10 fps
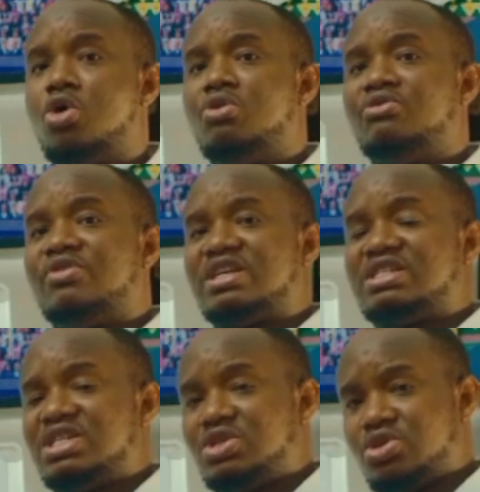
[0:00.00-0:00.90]
over
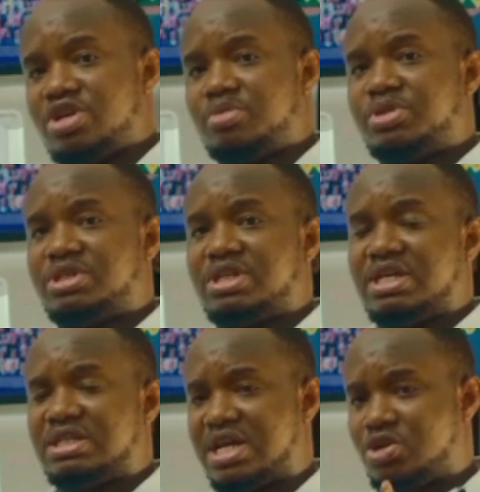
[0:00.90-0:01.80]

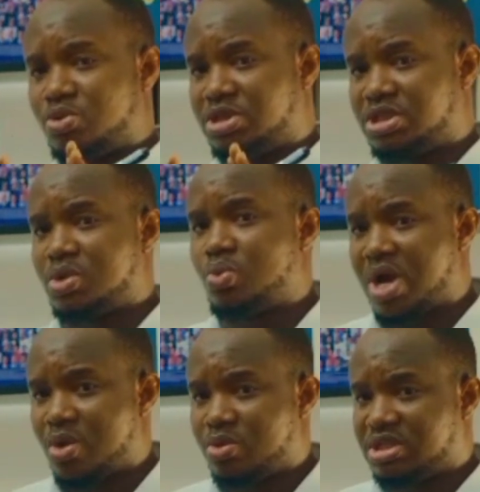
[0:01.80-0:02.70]
600%. And you will see
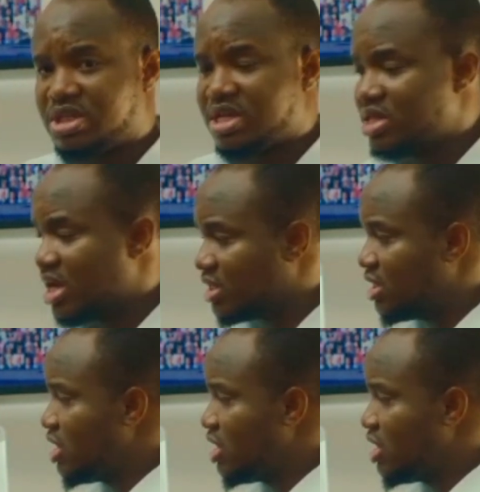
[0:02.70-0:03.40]
why we said that,